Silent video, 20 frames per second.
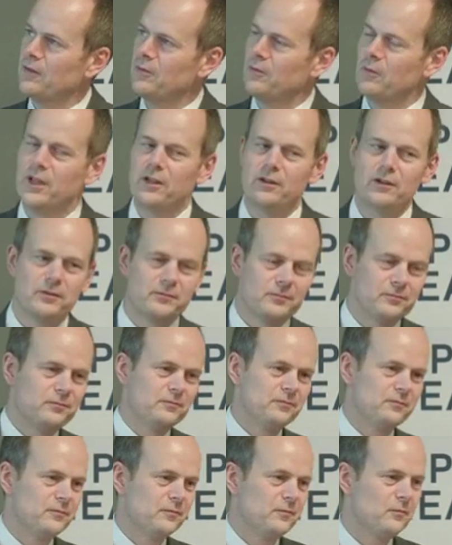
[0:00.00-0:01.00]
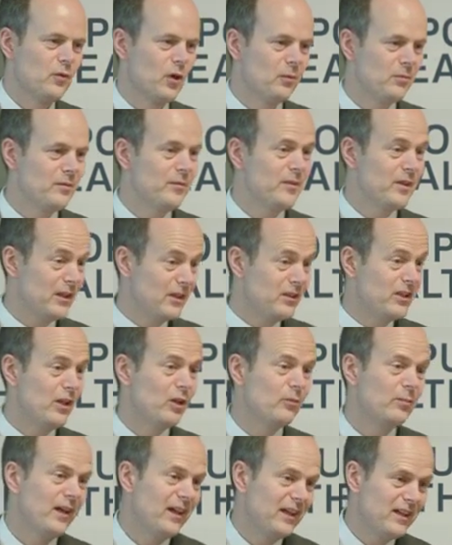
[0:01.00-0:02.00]
we're probably a
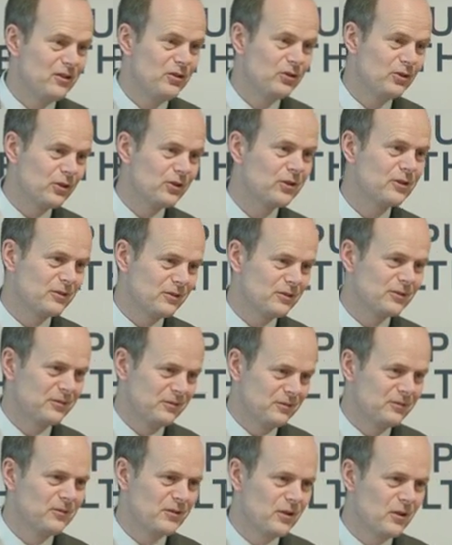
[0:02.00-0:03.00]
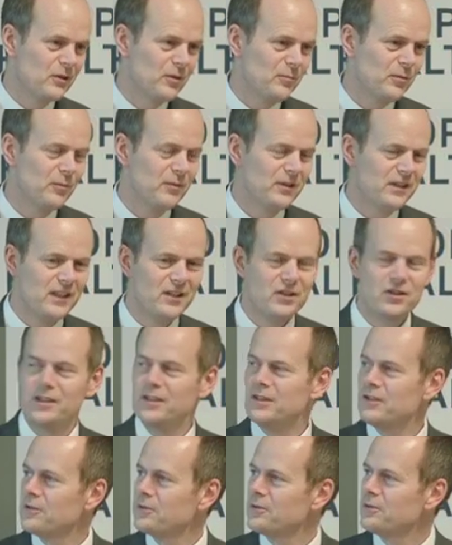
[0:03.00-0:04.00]
year behind your
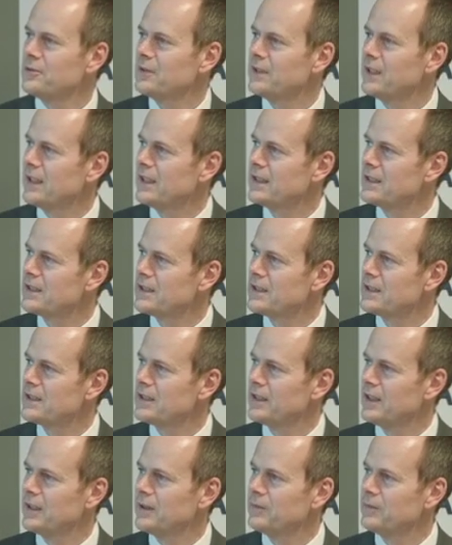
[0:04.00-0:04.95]
implementation, so that's